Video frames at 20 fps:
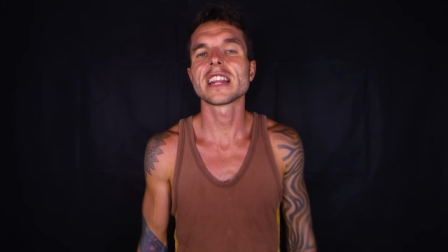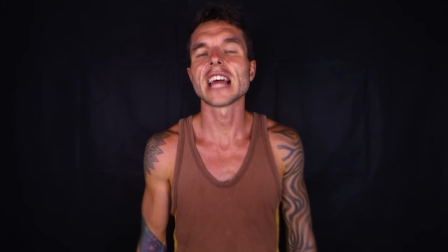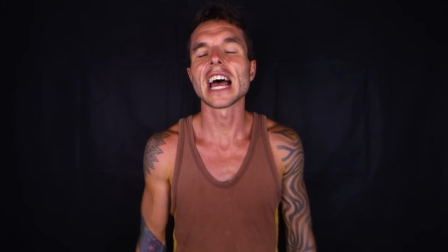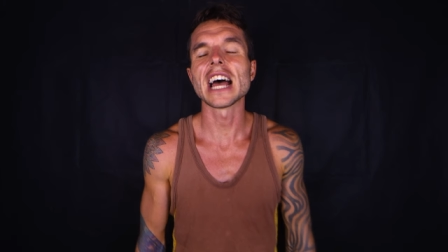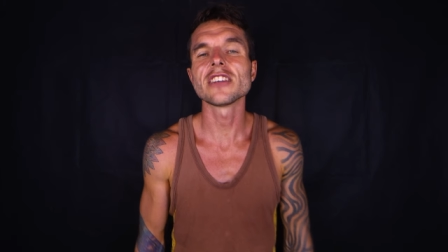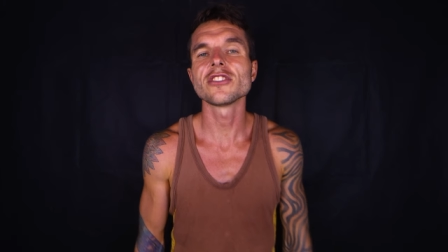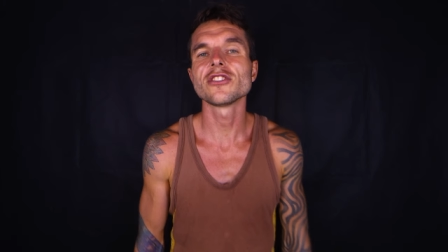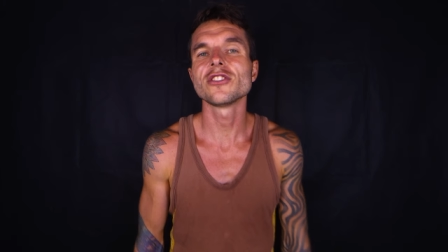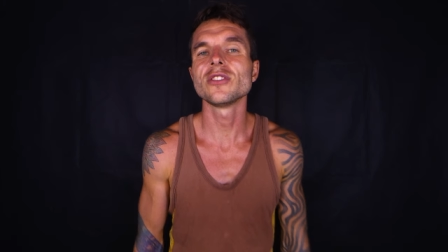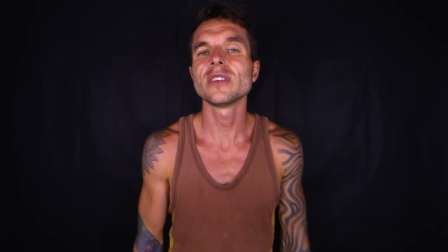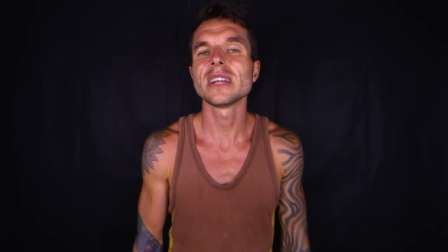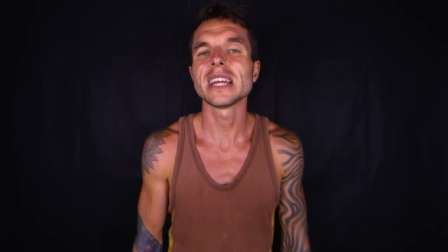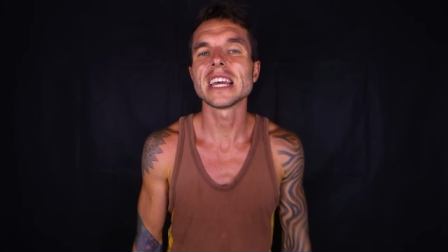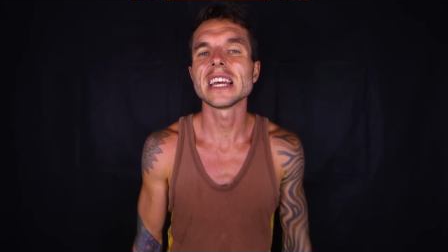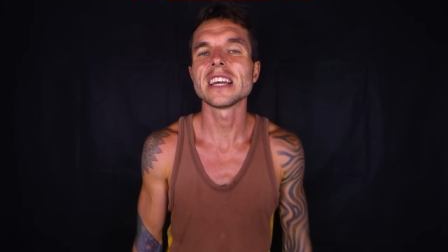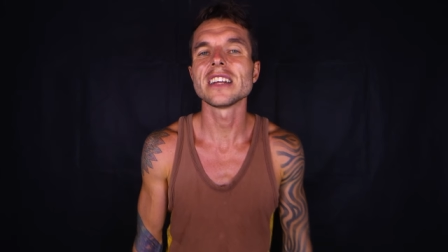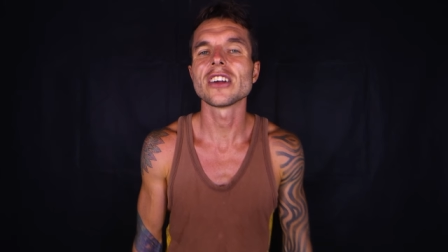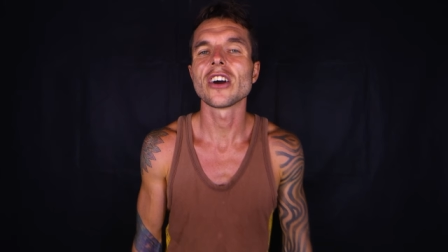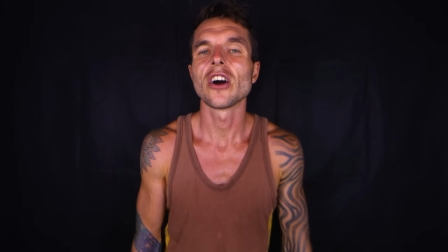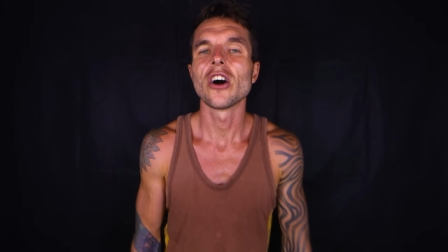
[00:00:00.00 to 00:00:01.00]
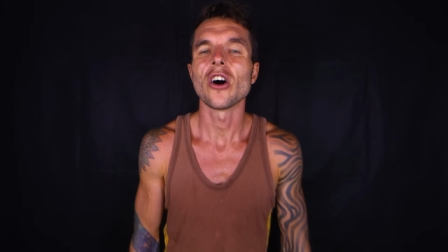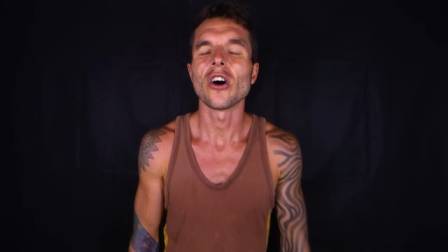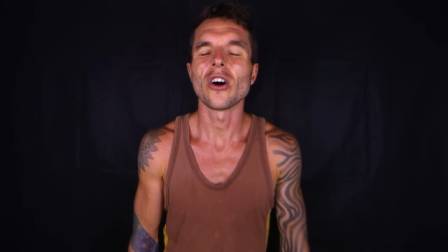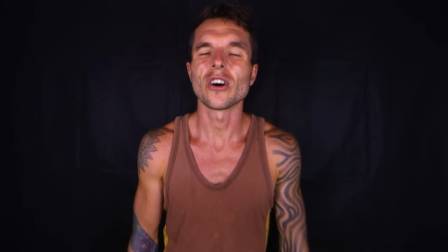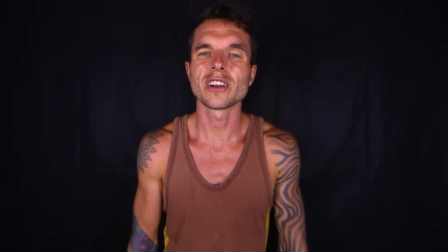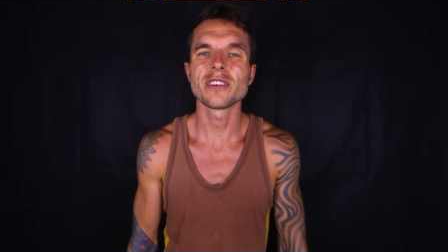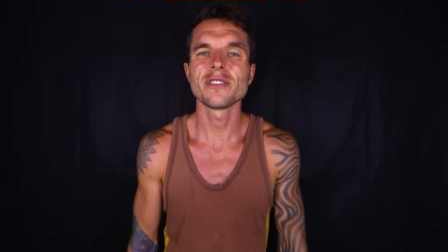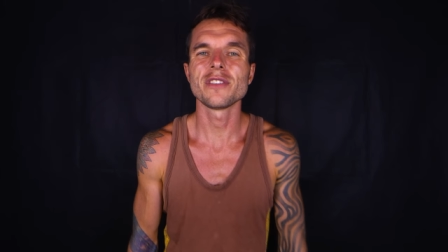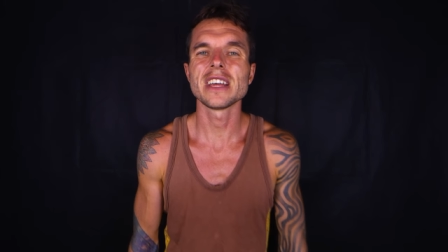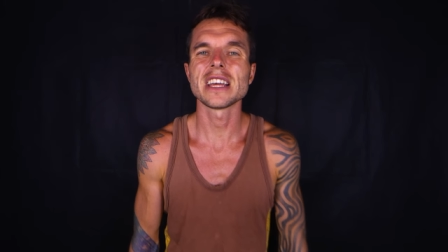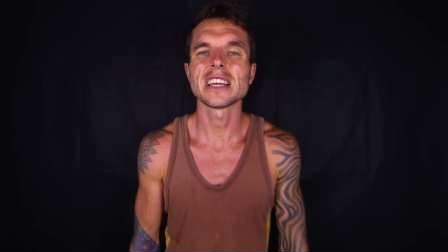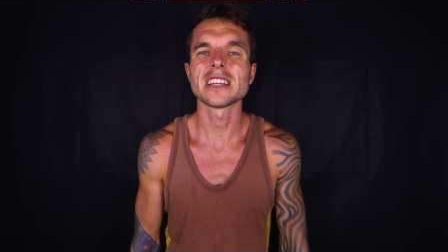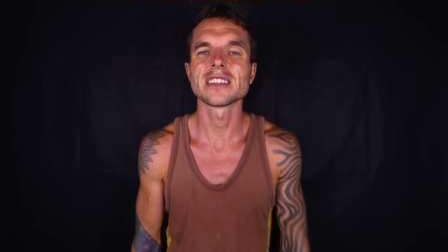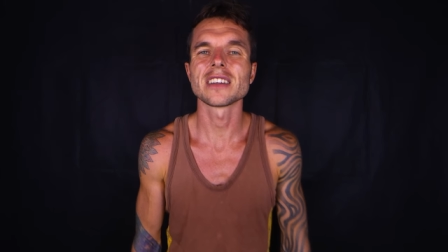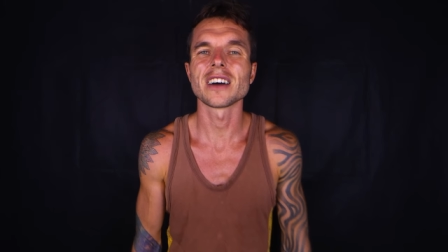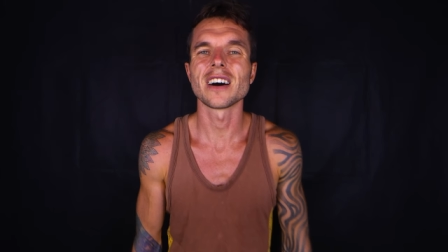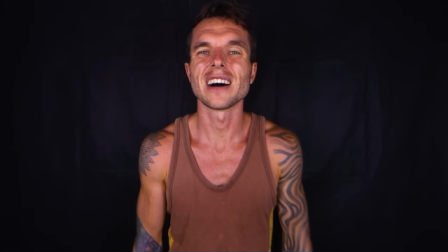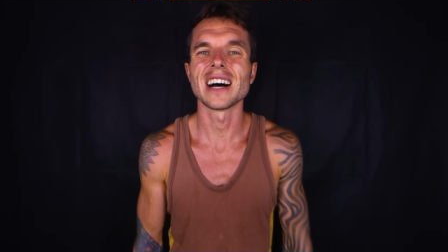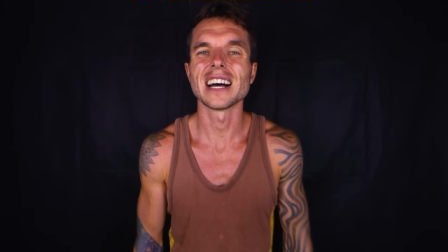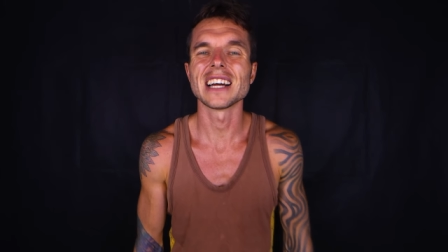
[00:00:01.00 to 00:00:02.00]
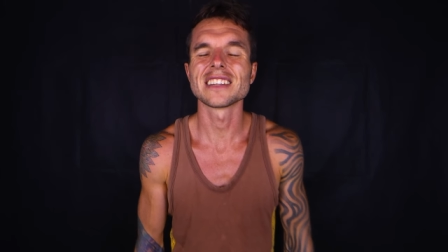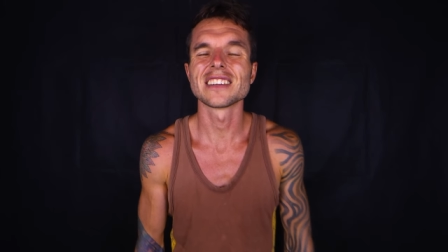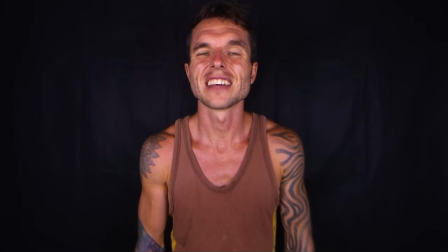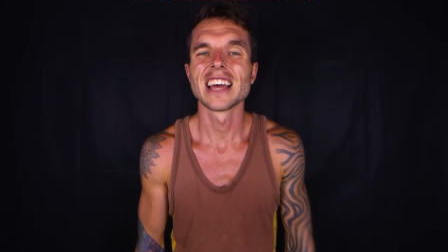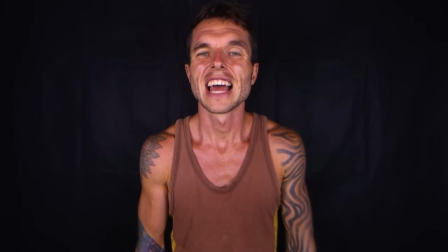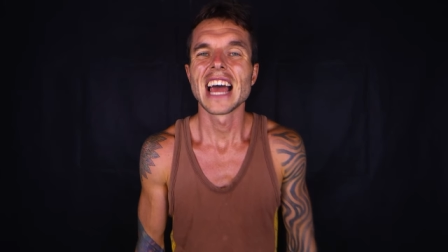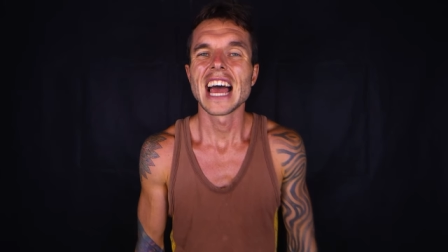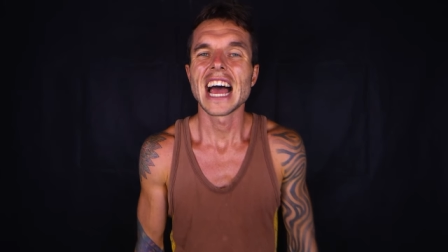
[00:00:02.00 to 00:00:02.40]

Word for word: that you need on a vegan diet,